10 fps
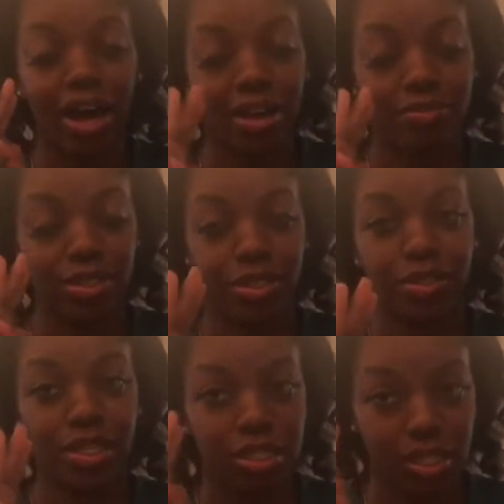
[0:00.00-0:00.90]
have to do
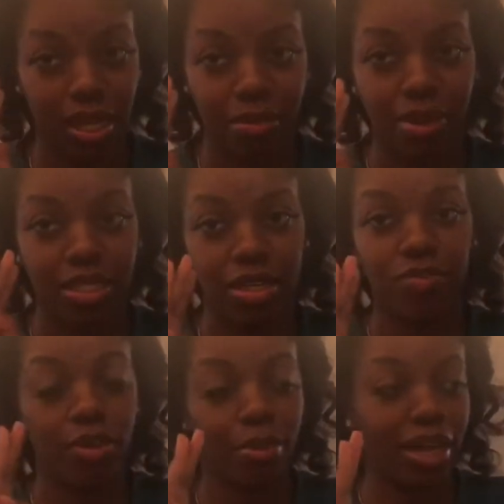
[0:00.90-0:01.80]
is get myself
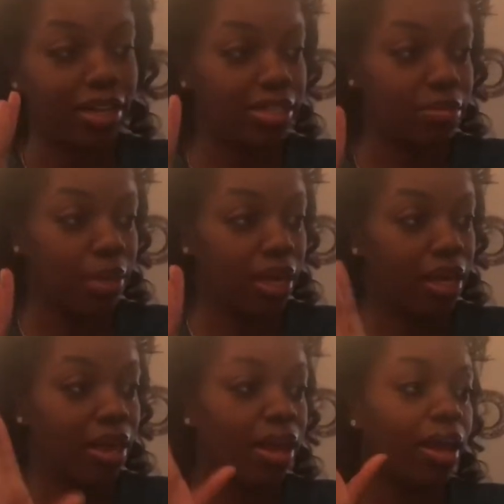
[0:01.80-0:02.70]
up out of this
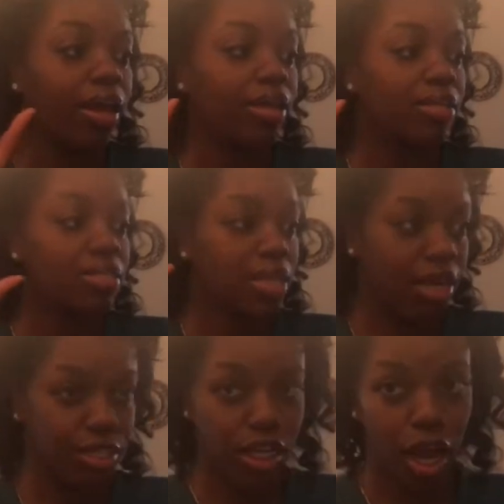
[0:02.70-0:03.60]
bed, take
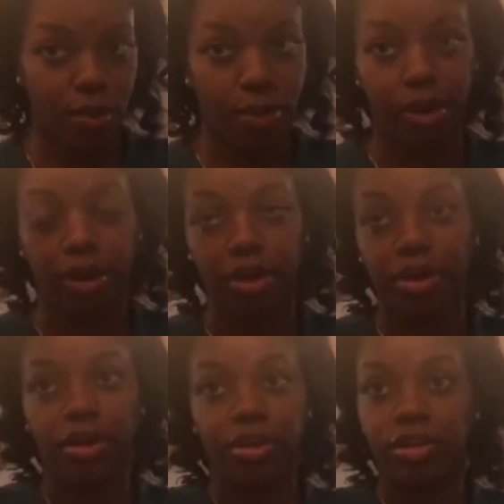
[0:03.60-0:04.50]
a shower,
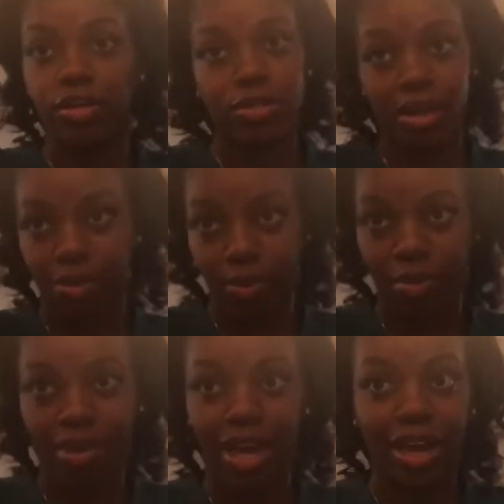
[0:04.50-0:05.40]
do something with
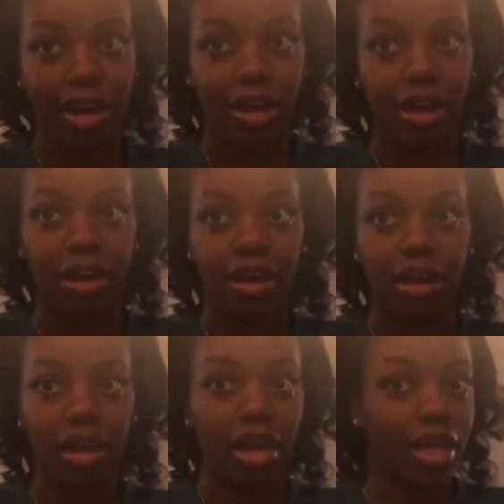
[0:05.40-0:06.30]
my hair,
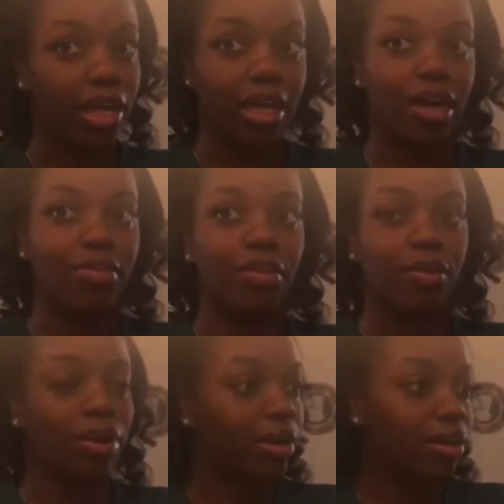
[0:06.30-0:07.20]
and get out the
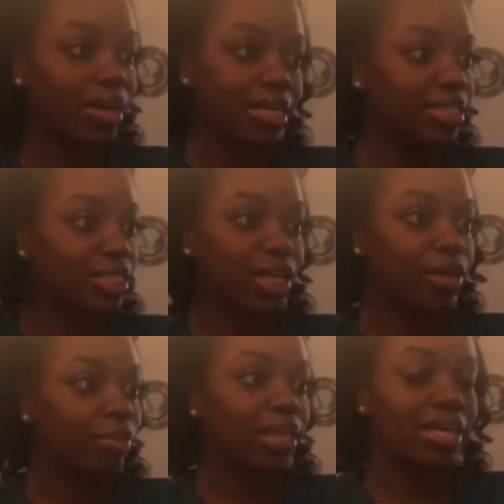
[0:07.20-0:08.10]
door. It's just gonna
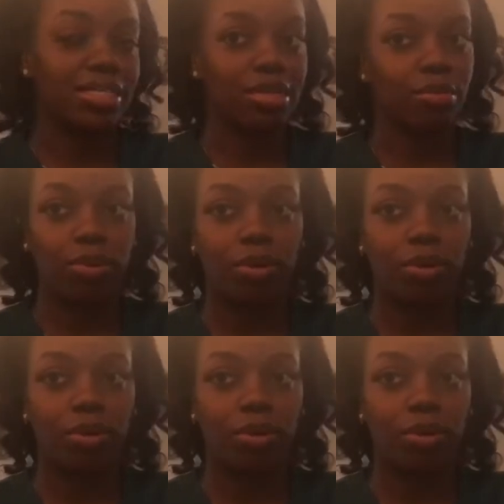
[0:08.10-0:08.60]
be that simple.